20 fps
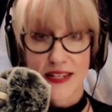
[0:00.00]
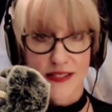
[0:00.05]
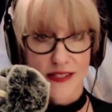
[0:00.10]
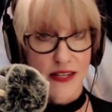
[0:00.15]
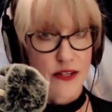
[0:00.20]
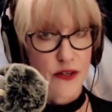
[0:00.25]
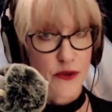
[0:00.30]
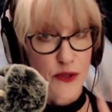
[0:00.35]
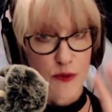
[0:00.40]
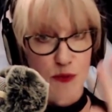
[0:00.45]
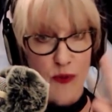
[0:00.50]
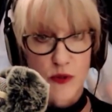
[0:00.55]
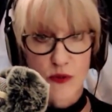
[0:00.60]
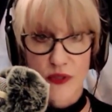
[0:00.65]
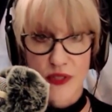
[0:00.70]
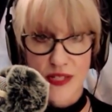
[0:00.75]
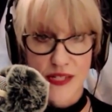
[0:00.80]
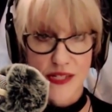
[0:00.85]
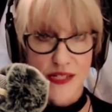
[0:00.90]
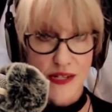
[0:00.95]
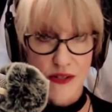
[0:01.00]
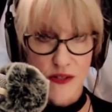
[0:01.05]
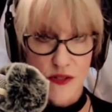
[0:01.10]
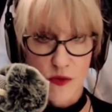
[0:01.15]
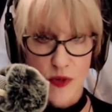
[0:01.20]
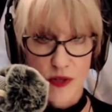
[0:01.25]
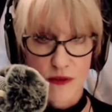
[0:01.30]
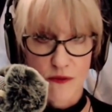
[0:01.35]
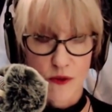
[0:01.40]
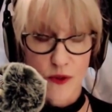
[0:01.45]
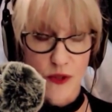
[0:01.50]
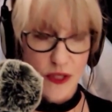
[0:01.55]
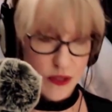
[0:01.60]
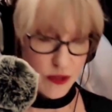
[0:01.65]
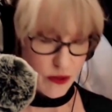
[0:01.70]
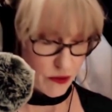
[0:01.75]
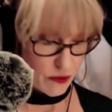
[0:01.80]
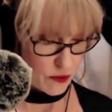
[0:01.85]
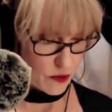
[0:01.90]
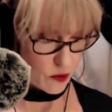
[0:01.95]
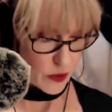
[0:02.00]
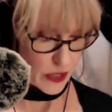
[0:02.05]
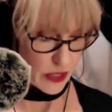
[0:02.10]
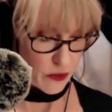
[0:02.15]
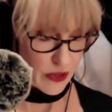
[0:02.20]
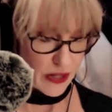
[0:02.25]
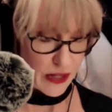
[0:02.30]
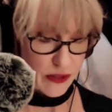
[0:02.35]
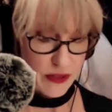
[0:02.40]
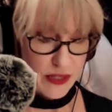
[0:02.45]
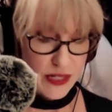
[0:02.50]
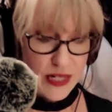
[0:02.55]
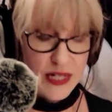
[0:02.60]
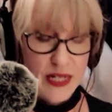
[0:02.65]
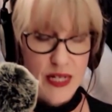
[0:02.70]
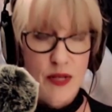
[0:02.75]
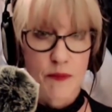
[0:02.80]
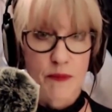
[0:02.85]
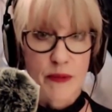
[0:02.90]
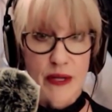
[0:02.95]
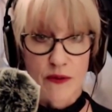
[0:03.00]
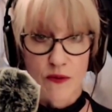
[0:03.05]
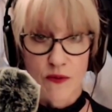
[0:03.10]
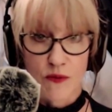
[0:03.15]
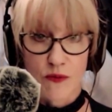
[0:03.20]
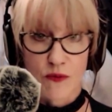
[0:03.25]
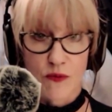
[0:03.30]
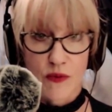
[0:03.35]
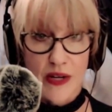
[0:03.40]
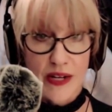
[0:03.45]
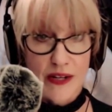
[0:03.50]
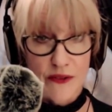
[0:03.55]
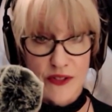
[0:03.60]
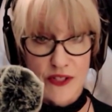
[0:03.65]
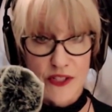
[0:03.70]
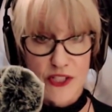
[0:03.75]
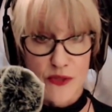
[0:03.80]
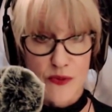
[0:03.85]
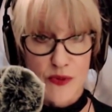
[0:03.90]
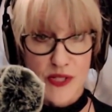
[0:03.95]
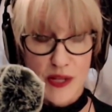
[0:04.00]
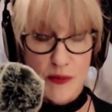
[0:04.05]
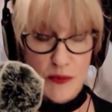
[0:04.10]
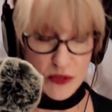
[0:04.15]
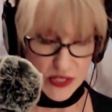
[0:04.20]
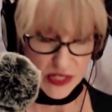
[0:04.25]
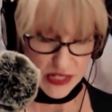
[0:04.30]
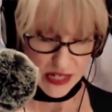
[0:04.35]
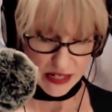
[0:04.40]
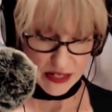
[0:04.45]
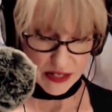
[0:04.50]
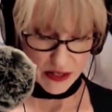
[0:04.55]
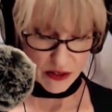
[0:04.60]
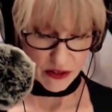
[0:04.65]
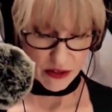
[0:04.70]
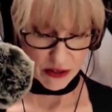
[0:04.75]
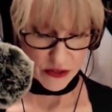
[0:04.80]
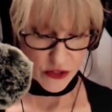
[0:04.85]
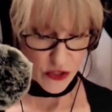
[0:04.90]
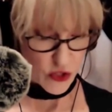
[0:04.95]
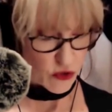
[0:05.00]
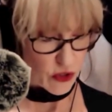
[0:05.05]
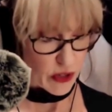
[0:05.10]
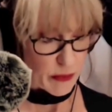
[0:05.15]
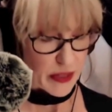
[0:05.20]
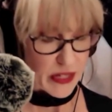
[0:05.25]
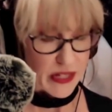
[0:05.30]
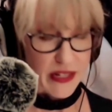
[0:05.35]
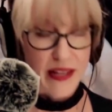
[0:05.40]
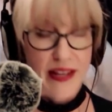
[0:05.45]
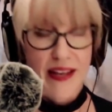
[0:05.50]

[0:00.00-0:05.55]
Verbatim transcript: I know it's been released elsewhere for quite a while, but I only just was able to get it on streaming.